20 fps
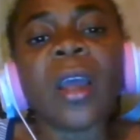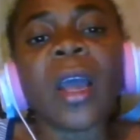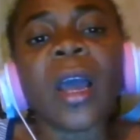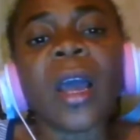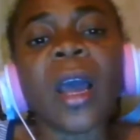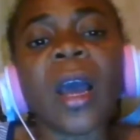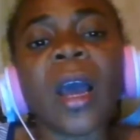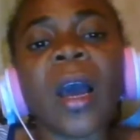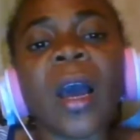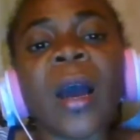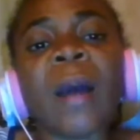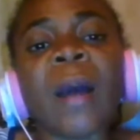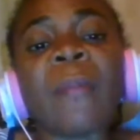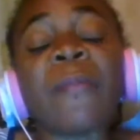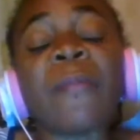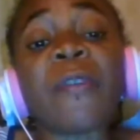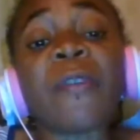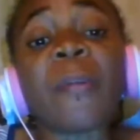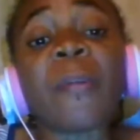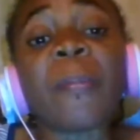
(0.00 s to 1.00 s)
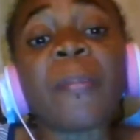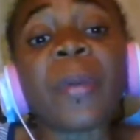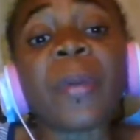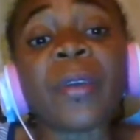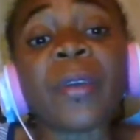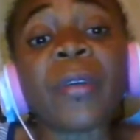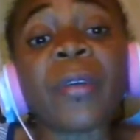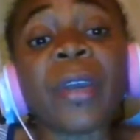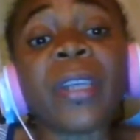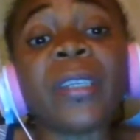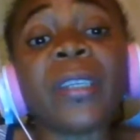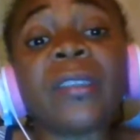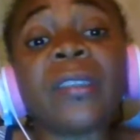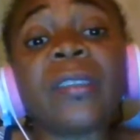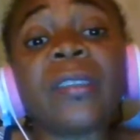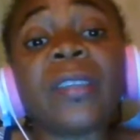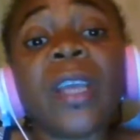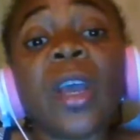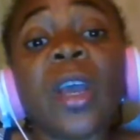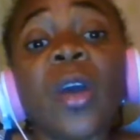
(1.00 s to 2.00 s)
for parents
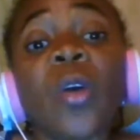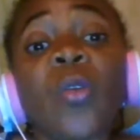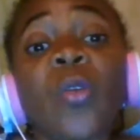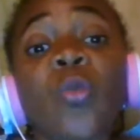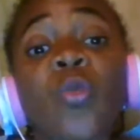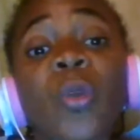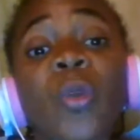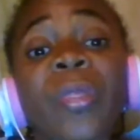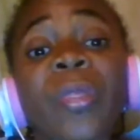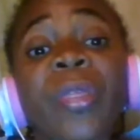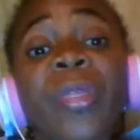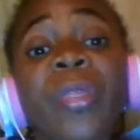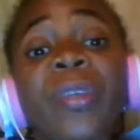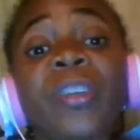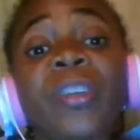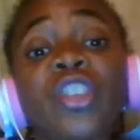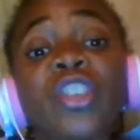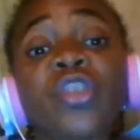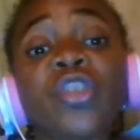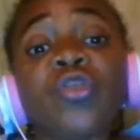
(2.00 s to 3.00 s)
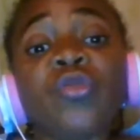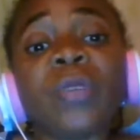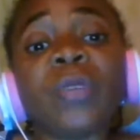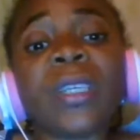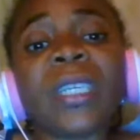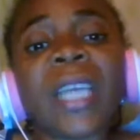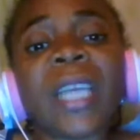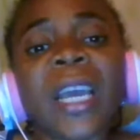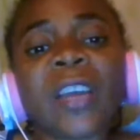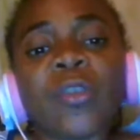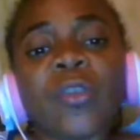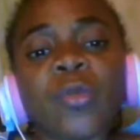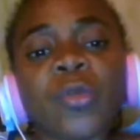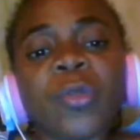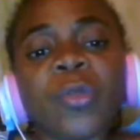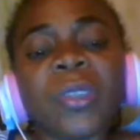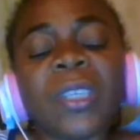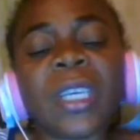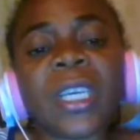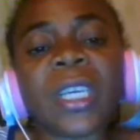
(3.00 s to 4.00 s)
with children diagnosed
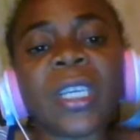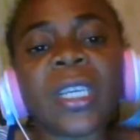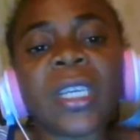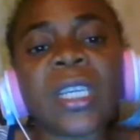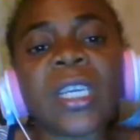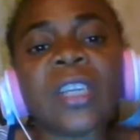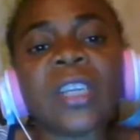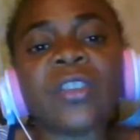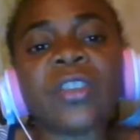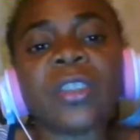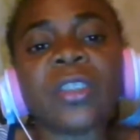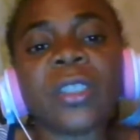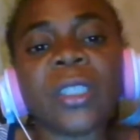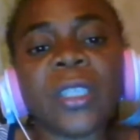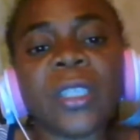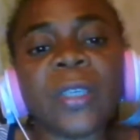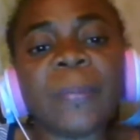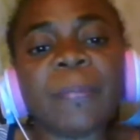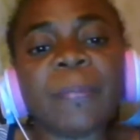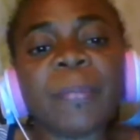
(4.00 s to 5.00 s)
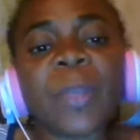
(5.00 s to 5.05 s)
with ADHD